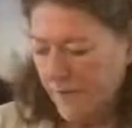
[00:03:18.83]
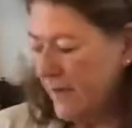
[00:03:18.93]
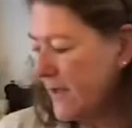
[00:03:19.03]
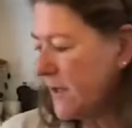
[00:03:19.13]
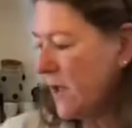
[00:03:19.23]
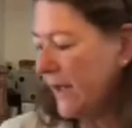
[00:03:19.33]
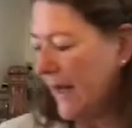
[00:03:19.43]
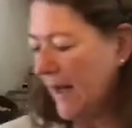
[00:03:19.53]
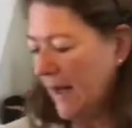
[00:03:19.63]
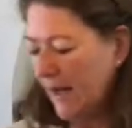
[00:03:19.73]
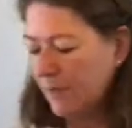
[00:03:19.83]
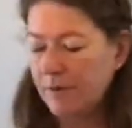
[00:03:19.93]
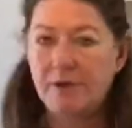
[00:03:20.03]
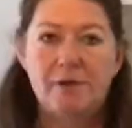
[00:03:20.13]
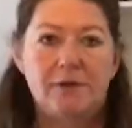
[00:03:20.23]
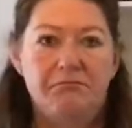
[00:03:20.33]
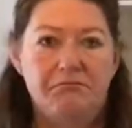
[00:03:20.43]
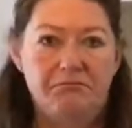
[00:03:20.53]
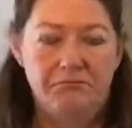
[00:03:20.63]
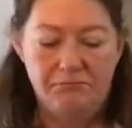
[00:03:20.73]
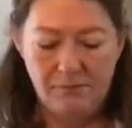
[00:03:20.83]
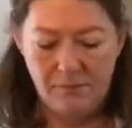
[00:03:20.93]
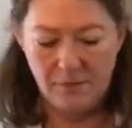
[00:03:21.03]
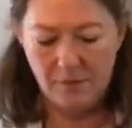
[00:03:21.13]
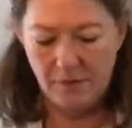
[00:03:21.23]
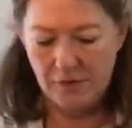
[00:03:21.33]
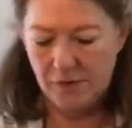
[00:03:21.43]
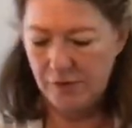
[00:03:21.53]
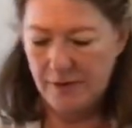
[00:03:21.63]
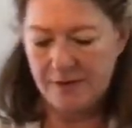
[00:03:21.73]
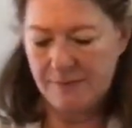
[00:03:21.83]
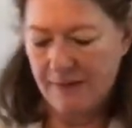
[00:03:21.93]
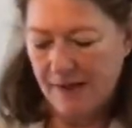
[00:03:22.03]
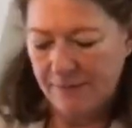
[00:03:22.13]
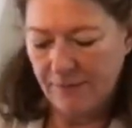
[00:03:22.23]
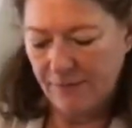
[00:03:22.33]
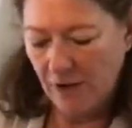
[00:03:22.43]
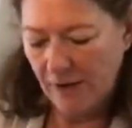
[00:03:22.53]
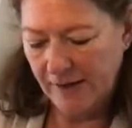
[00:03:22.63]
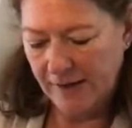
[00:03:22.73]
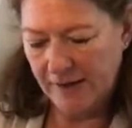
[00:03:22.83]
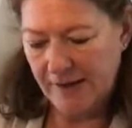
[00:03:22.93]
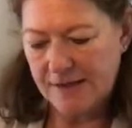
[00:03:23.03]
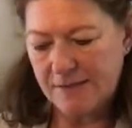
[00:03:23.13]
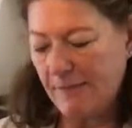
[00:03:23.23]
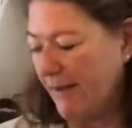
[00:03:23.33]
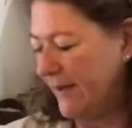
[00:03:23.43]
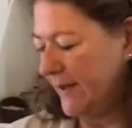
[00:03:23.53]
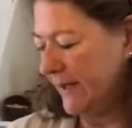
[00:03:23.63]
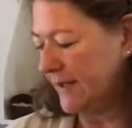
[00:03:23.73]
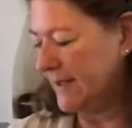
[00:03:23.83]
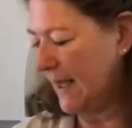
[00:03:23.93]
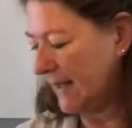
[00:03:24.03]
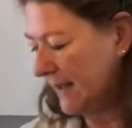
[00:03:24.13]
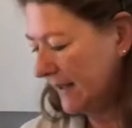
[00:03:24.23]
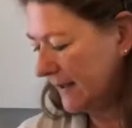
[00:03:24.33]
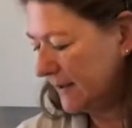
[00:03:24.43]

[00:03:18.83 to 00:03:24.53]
So this is not how I would do it, but I'm following his method exactly.